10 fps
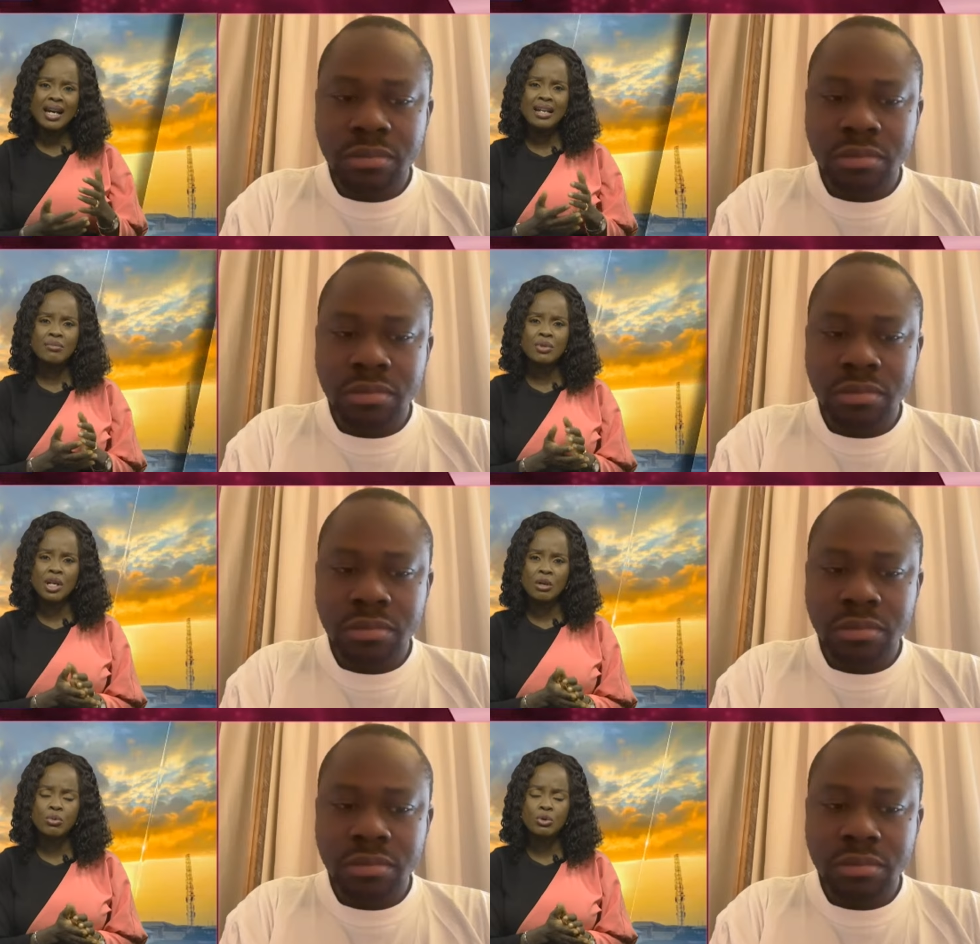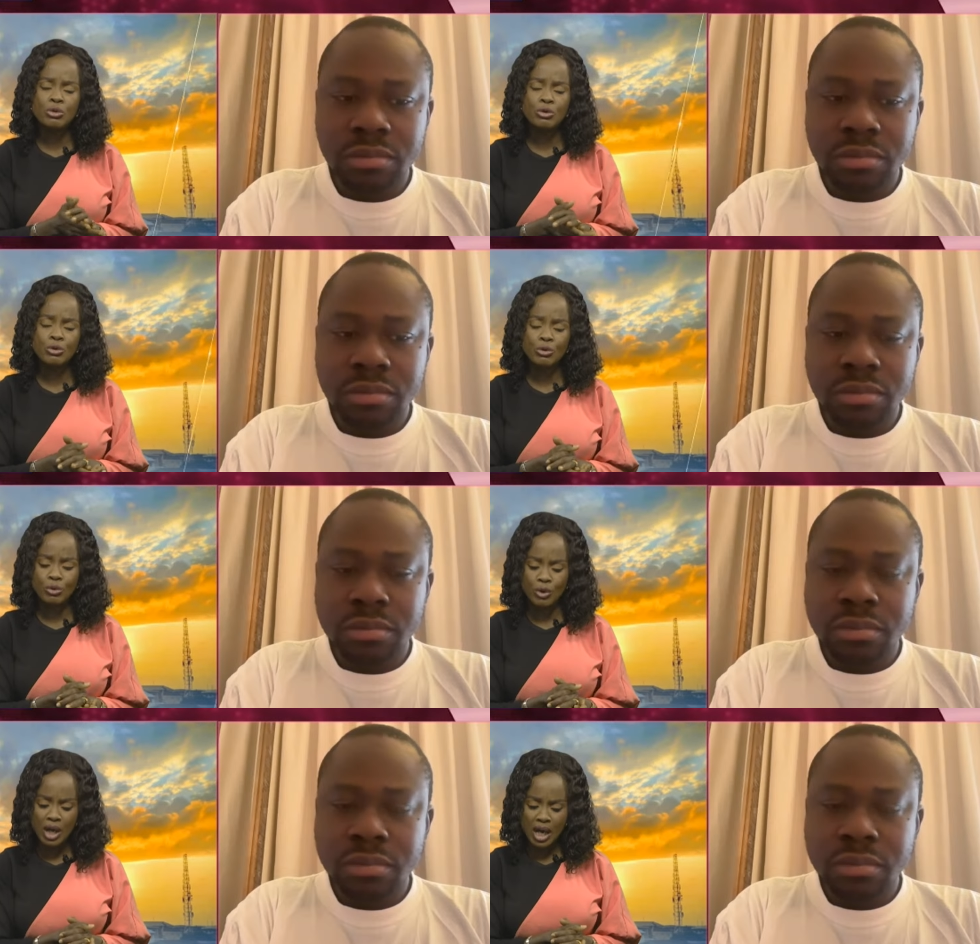Speaker 1: uh, they can be able
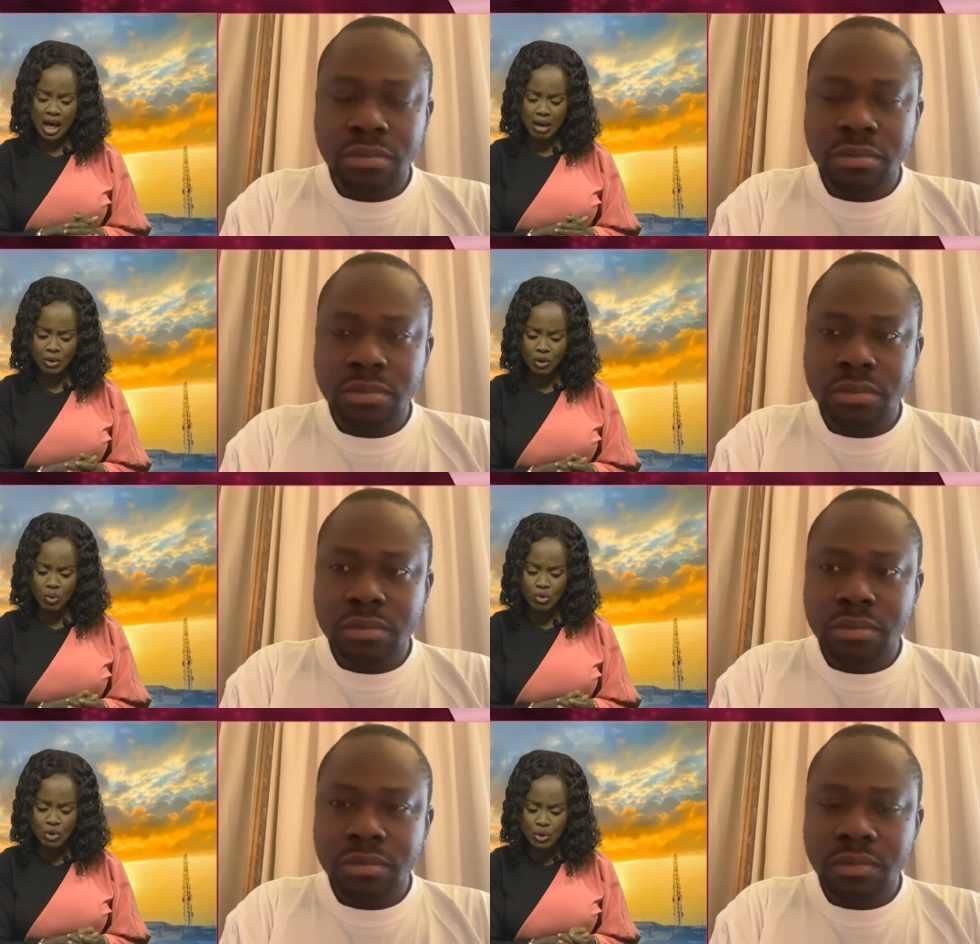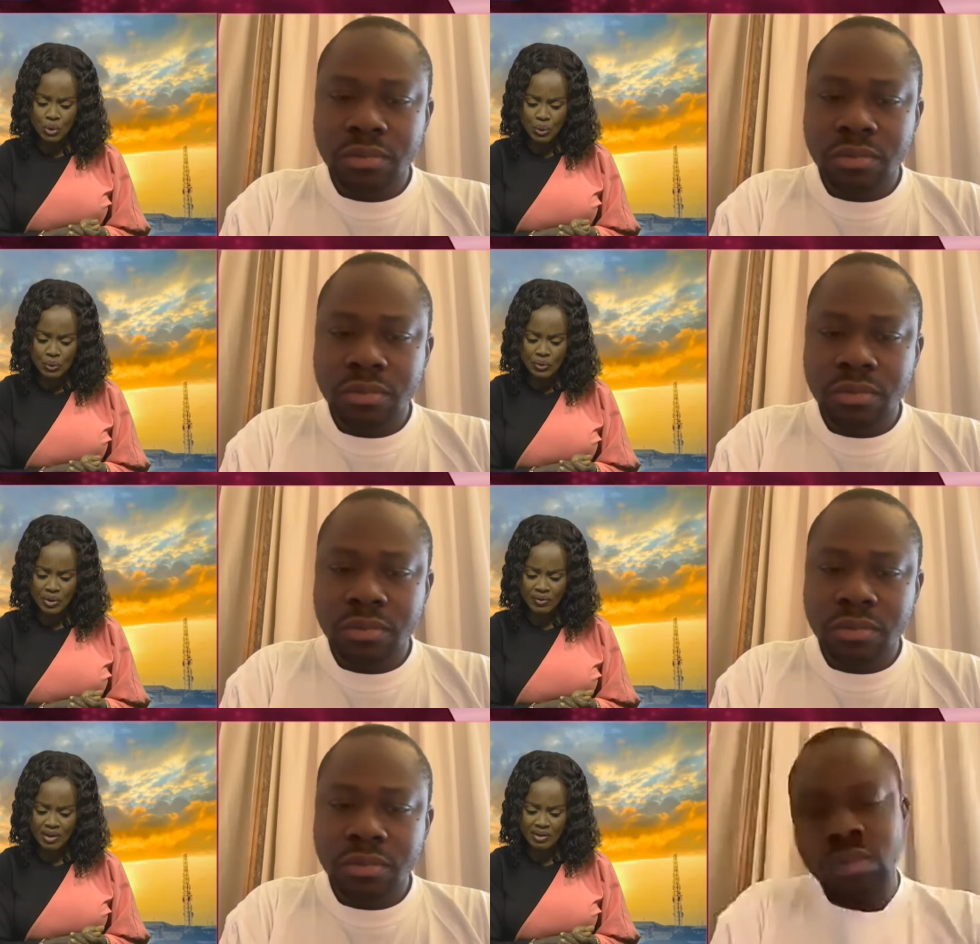to, um, you know,
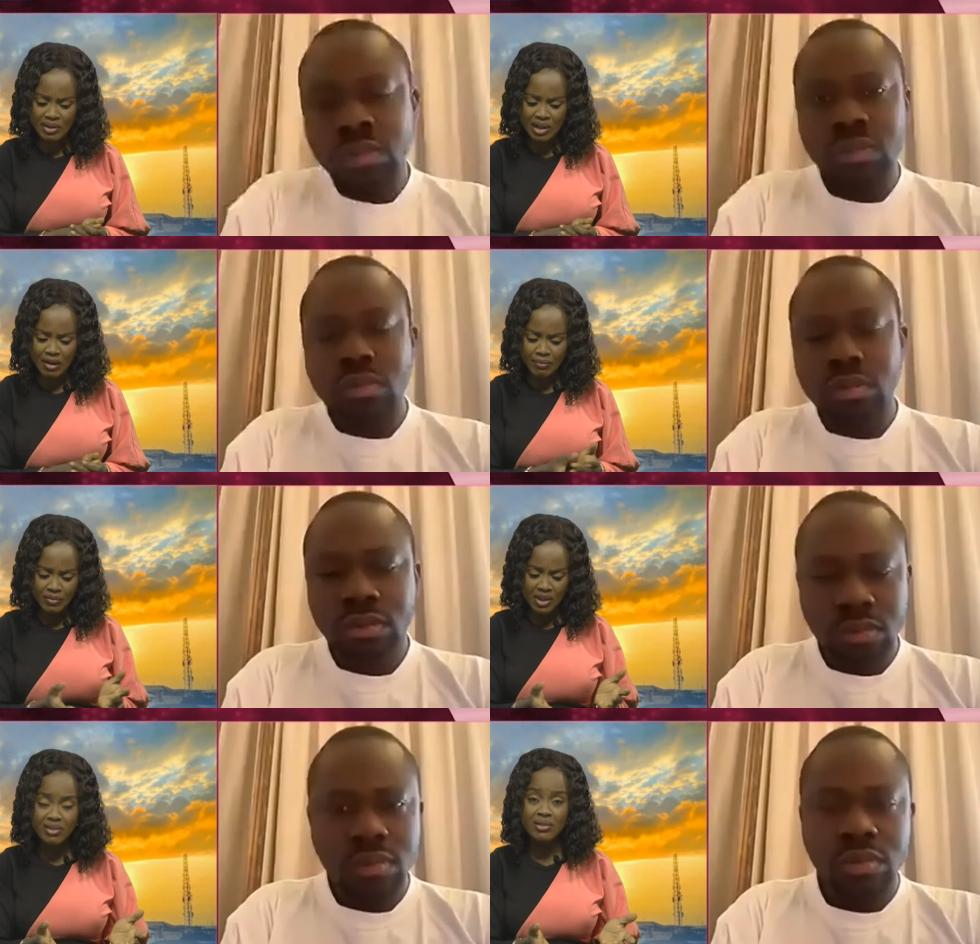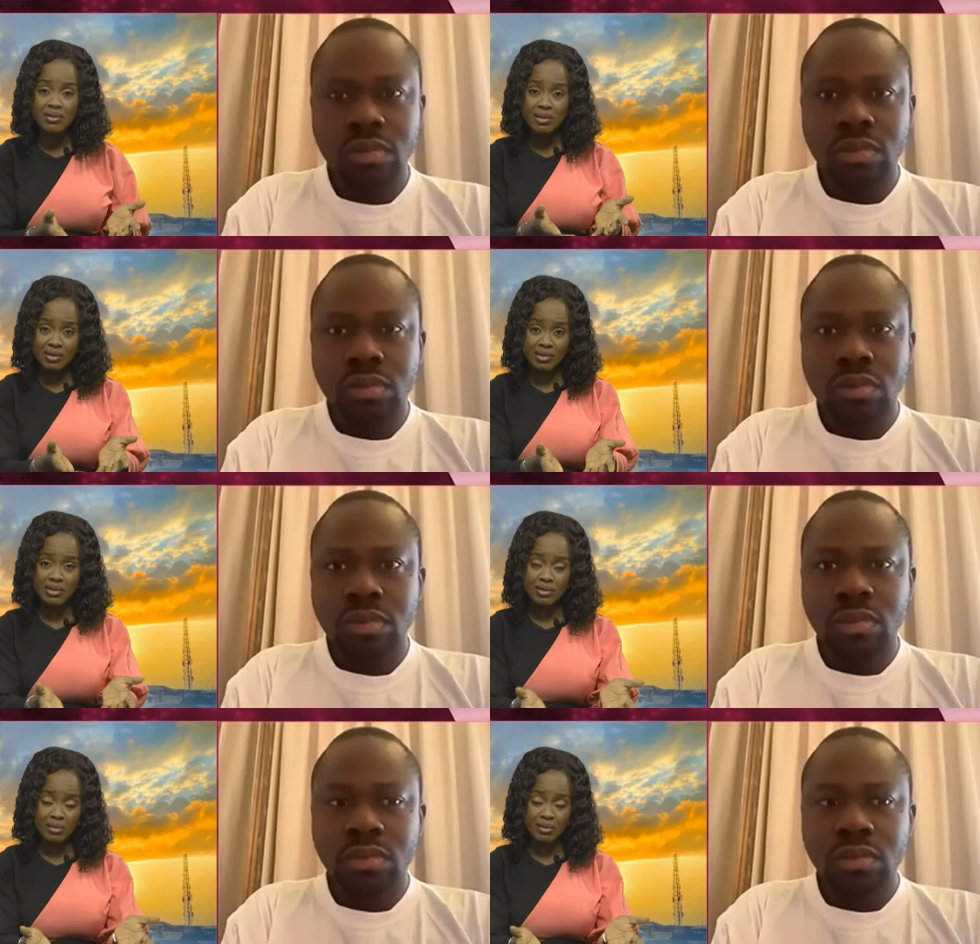use this, um, this,